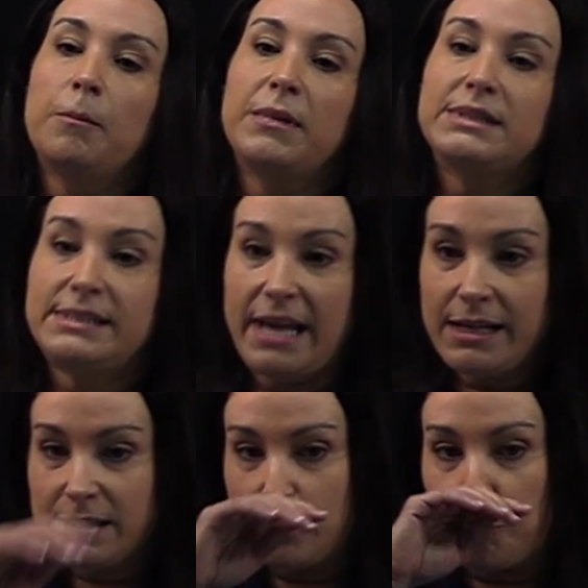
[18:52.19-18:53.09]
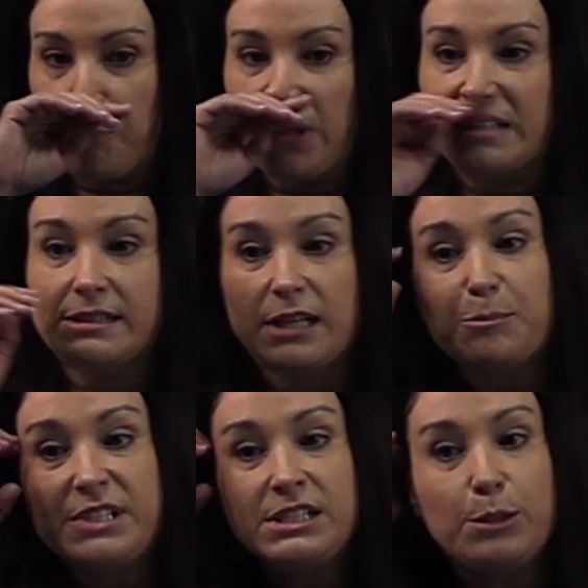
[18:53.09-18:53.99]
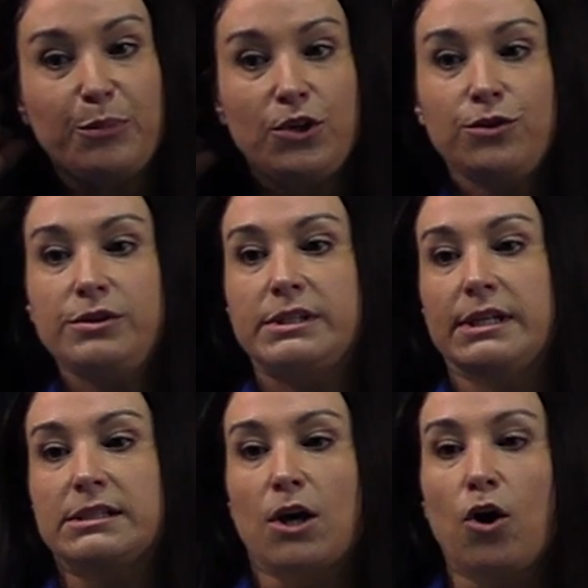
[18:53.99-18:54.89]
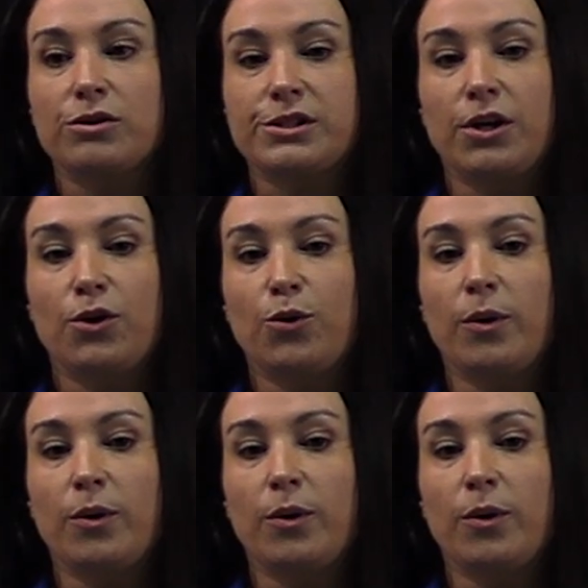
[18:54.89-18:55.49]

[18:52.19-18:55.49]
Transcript: Sex plus substance abuse is also